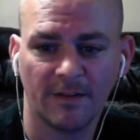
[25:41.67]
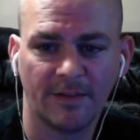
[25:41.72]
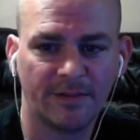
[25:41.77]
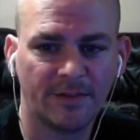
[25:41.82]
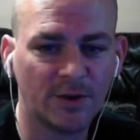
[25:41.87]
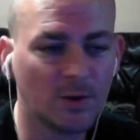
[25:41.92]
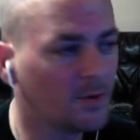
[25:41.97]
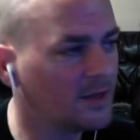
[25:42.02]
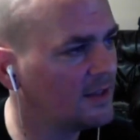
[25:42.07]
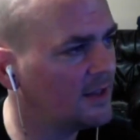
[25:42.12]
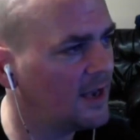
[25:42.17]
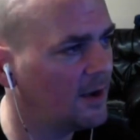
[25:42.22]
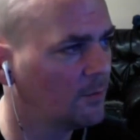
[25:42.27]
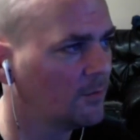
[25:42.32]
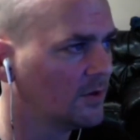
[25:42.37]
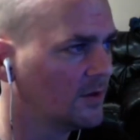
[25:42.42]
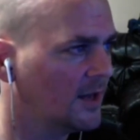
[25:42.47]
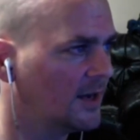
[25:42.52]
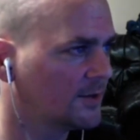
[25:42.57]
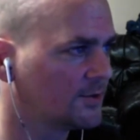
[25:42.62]
Doing that
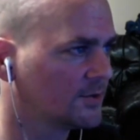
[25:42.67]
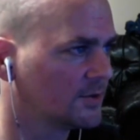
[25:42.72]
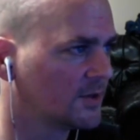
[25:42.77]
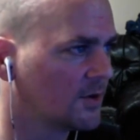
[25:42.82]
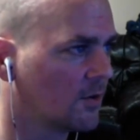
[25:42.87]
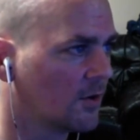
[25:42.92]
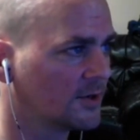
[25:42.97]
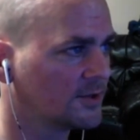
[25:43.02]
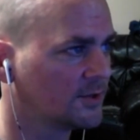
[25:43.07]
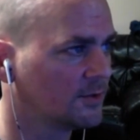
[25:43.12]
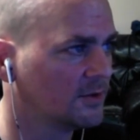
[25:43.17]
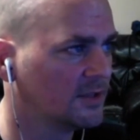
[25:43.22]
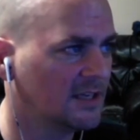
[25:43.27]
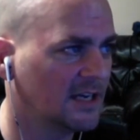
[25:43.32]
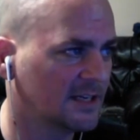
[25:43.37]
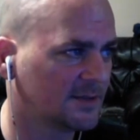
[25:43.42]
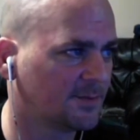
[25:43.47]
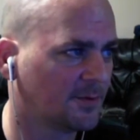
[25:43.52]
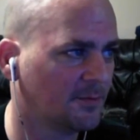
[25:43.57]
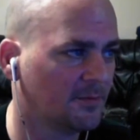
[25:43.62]
will actually cost you the
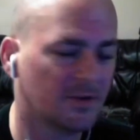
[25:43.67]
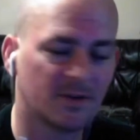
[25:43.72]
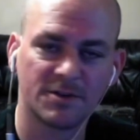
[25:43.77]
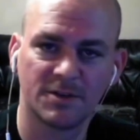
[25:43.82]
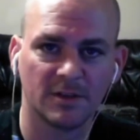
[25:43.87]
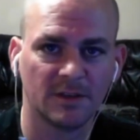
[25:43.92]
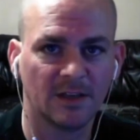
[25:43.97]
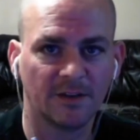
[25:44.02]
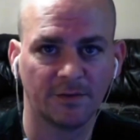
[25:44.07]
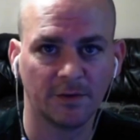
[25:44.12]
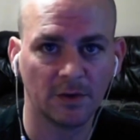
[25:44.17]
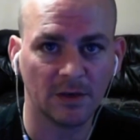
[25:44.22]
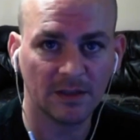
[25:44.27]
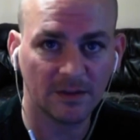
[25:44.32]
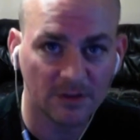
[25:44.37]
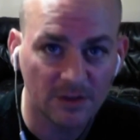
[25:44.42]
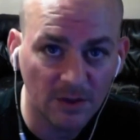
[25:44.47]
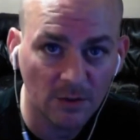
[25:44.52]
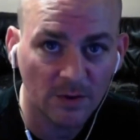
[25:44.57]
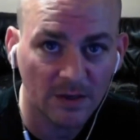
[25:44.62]
Esper mission if you
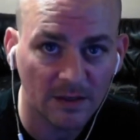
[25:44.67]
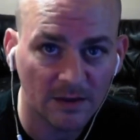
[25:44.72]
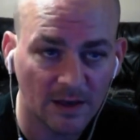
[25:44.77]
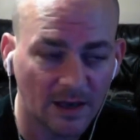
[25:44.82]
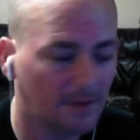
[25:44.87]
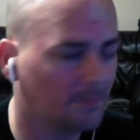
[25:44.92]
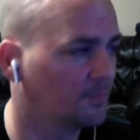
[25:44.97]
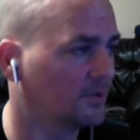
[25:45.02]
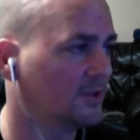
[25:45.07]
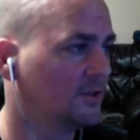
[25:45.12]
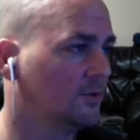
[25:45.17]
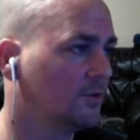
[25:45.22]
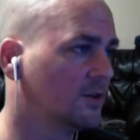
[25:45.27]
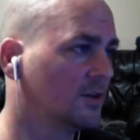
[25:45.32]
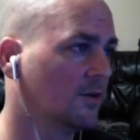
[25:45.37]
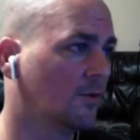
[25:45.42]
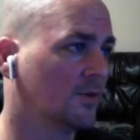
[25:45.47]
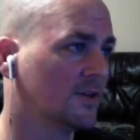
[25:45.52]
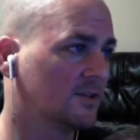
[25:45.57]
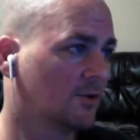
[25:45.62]
didn't do it yet, but you
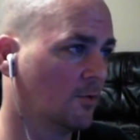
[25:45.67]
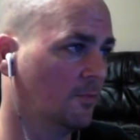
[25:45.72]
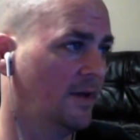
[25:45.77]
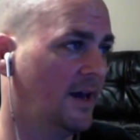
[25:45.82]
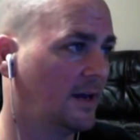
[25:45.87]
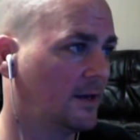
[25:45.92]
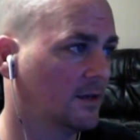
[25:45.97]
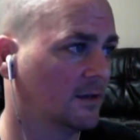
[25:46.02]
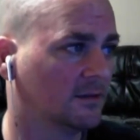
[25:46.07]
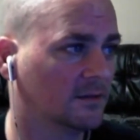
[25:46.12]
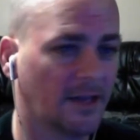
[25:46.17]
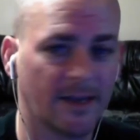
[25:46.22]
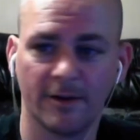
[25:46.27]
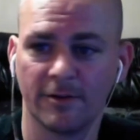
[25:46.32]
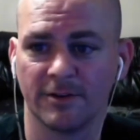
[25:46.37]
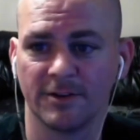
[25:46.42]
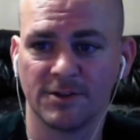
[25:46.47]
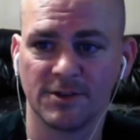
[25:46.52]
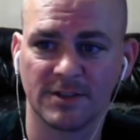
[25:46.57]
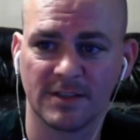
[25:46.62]
can always go back in
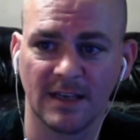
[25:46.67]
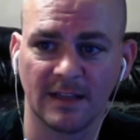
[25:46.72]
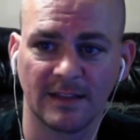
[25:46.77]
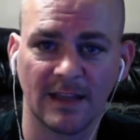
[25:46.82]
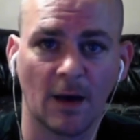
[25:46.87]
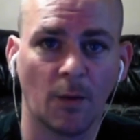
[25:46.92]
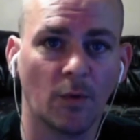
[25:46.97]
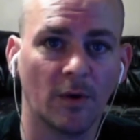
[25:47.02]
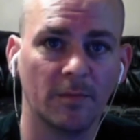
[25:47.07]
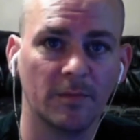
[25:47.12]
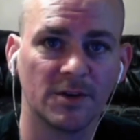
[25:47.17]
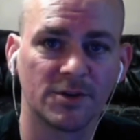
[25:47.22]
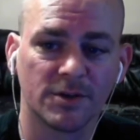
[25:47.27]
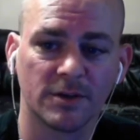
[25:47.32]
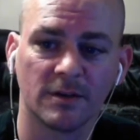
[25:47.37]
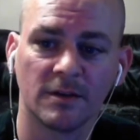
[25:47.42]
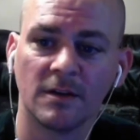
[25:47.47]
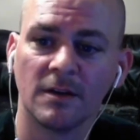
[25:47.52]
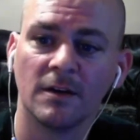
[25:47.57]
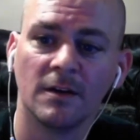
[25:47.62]
later and just get that one mission.
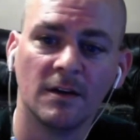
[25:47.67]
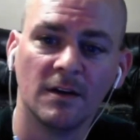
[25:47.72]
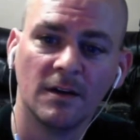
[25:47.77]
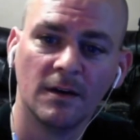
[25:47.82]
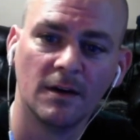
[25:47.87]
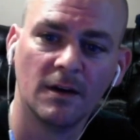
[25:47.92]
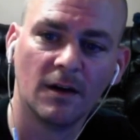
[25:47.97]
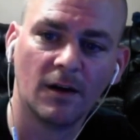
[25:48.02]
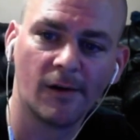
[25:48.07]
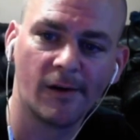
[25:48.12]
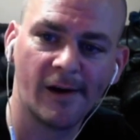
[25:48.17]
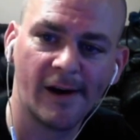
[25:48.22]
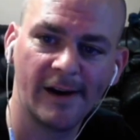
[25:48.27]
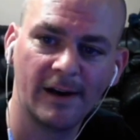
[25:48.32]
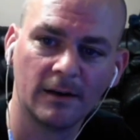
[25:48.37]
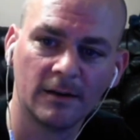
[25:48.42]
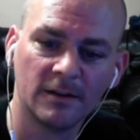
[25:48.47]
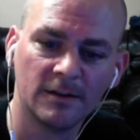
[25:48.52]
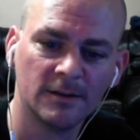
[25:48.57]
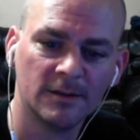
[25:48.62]
Alright?
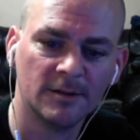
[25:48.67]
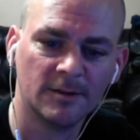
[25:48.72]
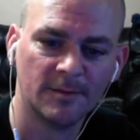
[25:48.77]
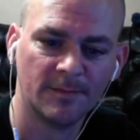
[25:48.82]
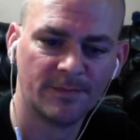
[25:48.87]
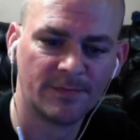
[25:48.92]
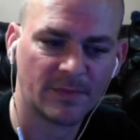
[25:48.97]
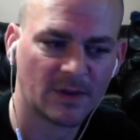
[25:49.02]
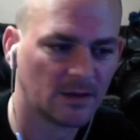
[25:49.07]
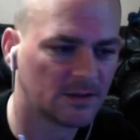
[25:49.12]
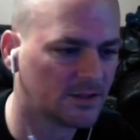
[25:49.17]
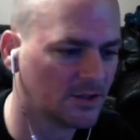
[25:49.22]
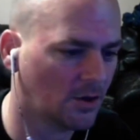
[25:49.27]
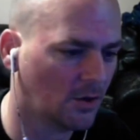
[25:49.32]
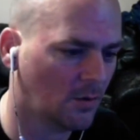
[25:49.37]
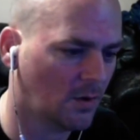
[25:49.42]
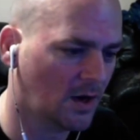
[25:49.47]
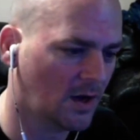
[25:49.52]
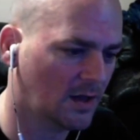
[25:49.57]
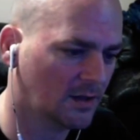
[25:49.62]
So
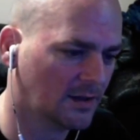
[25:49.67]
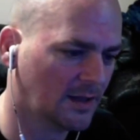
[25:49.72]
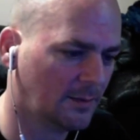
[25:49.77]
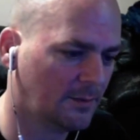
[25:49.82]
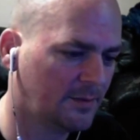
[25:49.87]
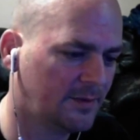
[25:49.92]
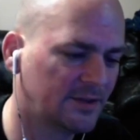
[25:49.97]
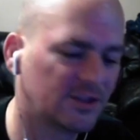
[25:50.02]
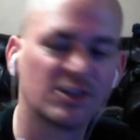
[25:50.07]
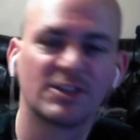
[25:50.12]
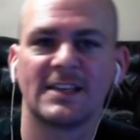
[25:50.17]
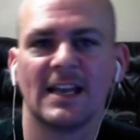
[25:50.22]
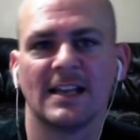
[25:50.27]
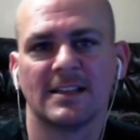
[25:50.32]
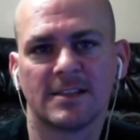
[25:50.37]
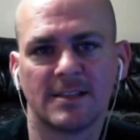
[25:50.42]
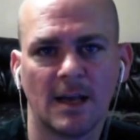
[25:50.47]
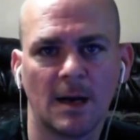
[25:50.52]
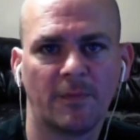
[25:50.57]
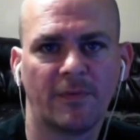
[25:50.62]
let me just get
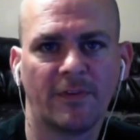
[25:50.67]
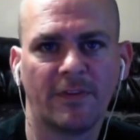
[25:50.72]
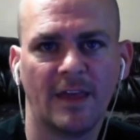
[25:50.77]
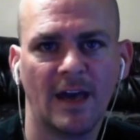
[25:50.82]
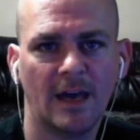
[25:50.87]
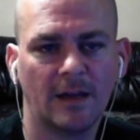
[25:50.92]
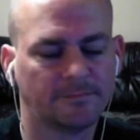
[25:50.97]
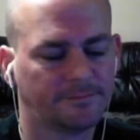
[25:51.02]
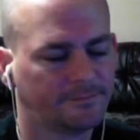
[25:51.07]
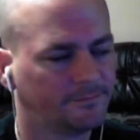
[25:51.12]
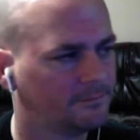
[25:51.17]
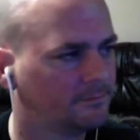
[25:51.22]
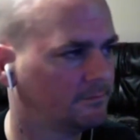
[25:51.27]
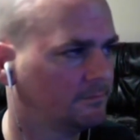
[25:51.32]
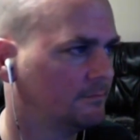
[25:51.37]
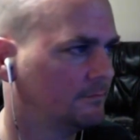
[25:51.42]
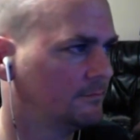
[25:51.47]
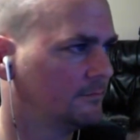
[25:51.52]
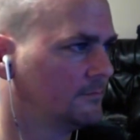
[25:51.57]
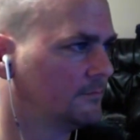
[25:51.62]
set up for that.
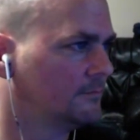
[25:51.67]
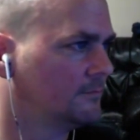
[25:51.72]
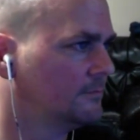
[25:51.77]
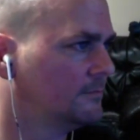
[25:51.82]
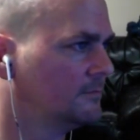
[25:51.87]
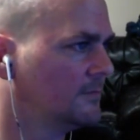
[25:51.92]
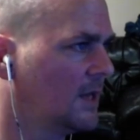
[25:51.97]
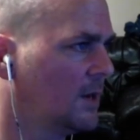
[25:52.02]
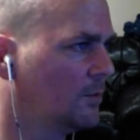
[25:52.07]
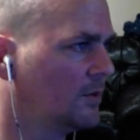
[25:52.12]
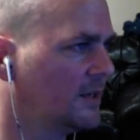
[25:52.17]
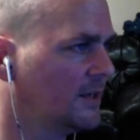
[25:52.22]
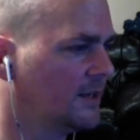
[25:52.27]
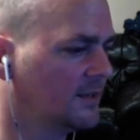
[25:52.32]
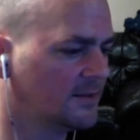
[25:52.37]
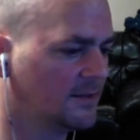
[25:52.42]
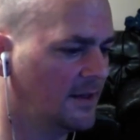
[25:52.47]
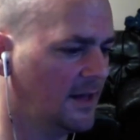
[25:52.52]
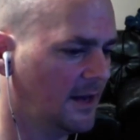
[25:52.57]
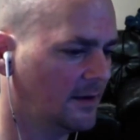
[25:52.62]
We'll get
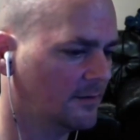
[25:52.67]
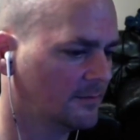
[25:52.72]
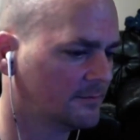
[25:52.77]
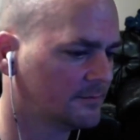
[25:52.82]
into that.